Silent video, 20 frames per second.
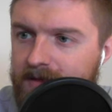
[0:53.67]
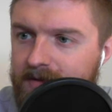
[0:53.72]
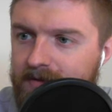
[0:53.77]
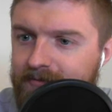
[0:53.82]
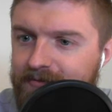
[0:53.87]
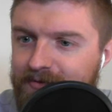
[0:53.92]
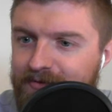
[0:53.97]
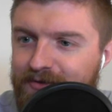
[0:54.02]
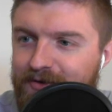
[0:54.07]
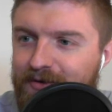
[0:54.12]

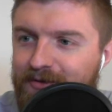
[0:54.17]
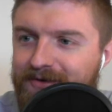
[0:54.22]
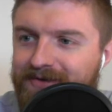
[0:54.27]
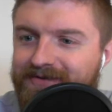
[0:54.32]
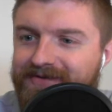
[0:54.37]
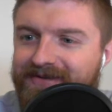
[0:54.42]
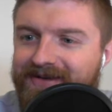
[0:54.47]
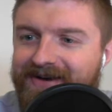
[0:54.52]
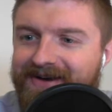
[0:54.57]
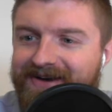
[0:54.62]
If you
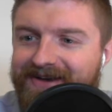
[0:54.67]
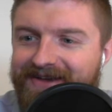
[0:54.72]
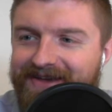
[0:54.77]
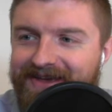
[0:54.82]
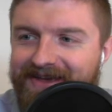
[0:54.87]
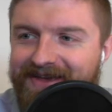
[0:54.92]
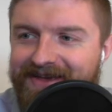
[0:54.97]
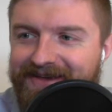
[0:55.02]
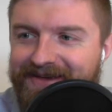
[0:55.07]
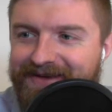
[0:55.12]
notice, I
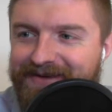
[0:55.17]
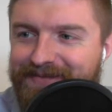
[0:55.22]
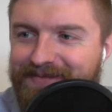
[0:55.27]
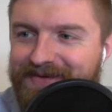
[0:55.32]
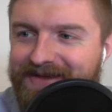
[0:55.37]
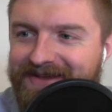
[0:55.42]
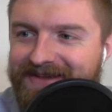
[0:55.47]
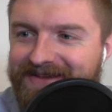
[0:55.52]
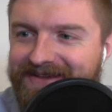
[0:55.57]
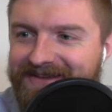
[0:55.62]
am
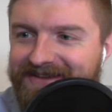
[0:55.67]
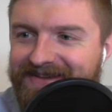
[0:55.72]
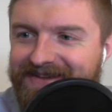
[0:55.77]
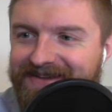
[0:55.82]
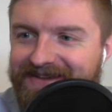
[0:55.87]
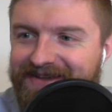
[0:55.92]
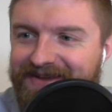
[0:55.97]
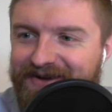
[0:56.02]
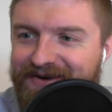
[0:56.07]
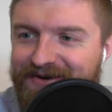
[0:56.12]

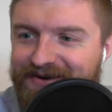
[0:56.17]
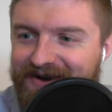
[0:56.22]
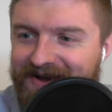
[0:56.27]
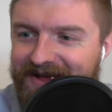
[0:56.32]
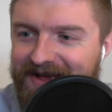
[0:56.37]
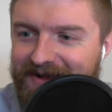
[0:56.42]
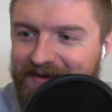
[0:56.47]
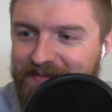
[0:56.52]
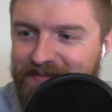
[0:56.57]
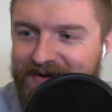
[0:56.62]
here
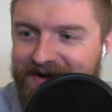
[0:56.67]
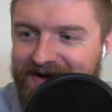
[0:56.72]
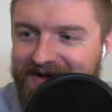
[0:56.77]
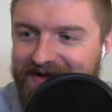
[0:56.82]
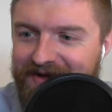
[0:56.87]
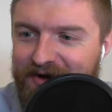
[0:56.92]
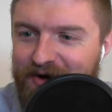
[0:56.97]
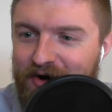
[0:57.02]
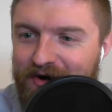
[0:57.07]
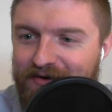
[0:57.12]
at
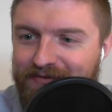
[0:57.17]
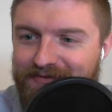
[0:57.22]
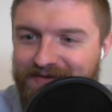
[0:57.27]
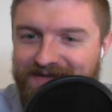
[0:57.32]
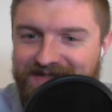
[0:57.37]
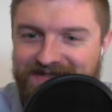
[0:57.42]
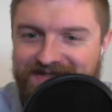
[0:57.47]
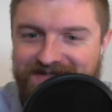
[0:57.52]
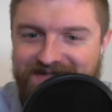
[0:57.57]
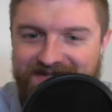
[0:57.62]
my
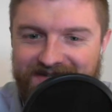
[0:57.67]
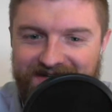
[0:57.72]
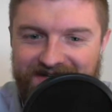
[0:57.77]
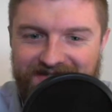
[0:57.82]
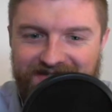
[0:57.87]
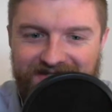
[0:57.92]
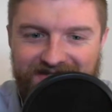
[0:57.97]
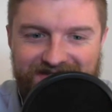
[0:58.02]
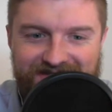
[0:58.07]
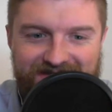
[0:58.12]
office. I
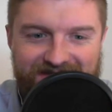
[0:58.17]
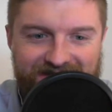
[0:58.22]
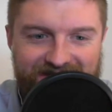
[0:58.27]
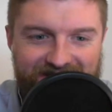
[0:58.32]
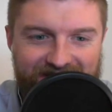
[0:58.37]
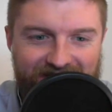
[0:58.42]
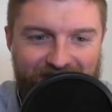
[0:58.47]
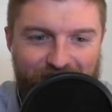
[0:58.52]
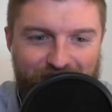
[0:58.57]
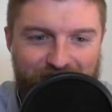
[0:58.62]
just
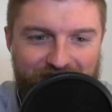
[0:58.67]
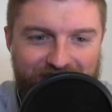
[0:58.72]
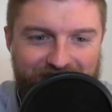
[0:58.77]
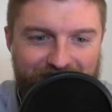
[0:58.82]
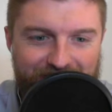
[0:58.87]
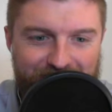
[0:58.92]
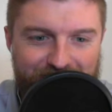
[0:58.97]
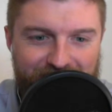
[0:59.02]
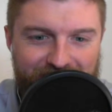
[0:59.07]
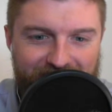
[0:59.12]
opened
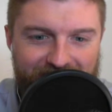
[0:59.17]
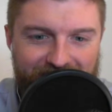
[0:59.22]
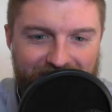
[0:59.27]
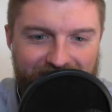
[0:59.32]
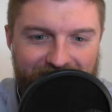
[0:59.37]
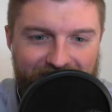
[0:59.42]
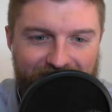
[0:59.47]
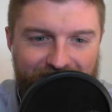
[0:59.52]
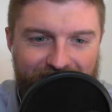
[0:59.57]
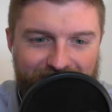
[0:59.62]
up
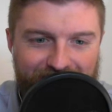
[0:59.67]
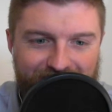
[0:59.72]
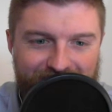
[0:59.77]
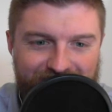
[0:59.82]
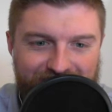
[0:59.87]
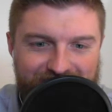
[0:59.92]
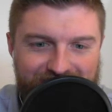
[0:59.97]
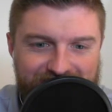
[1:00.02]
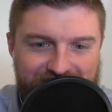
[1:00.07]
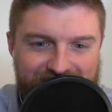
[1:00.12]
a
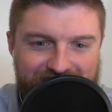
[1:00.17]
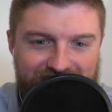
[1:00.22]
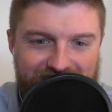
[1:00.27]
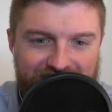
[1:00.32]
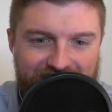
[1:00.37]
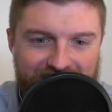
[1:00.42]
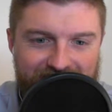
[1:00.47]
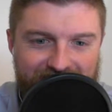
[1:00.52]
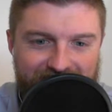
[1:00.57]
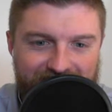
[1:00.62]
office
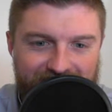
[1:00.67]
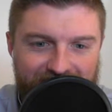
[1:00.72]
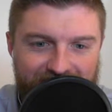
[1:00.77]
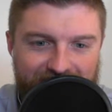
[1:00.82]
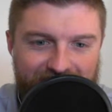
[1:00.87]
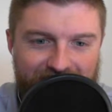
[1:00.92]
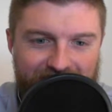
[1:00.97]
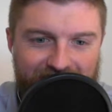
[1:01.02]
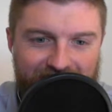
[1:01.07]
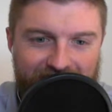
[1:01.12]

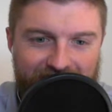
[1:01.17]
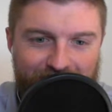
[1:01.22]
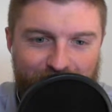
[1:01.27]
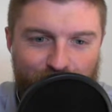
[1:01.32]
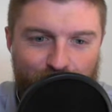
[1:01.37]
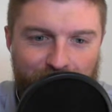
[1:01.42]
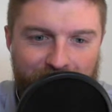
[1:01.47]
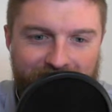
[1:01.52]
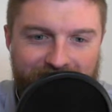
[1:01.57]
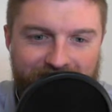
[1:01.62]
here in
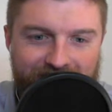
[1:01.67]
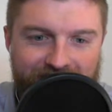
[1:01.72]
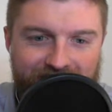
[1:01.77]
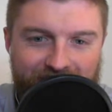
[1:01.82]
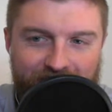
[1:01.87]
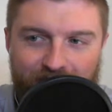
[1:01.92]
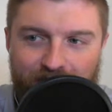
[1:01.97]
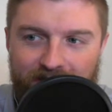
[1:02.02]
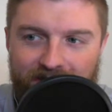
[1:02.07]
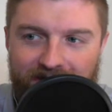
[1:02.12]
Wilmington,
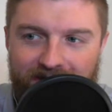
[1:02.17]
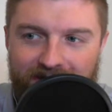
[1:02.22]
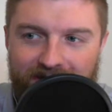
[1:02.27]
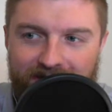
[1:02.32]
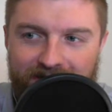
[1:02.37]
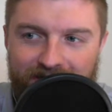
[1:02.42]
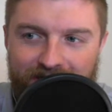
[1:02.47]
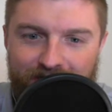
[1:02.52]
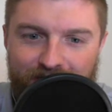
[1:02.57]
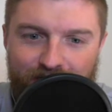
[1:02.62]
Delaware,
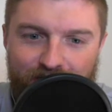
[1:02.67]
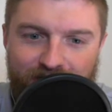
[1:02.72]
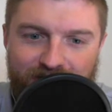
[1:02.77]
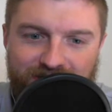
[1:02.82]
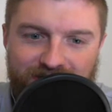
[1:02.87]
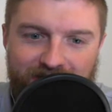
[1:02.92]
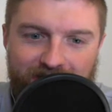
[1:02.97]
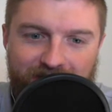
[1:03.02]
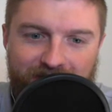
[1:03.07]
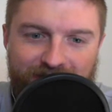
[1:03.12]

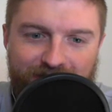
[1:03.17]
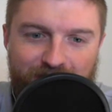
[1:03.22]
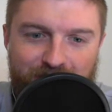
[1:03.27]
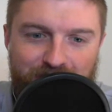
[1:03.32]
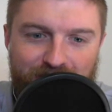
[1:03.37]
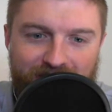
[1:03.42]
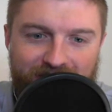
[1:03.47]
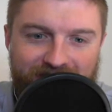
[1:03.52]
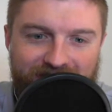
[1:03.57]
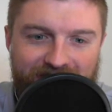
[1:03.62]
which I'm
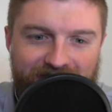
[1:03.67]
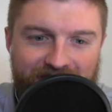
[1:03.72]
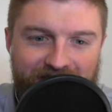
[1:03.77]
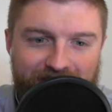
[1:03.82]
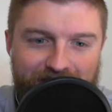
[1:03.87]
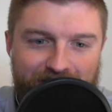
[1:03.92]
super excited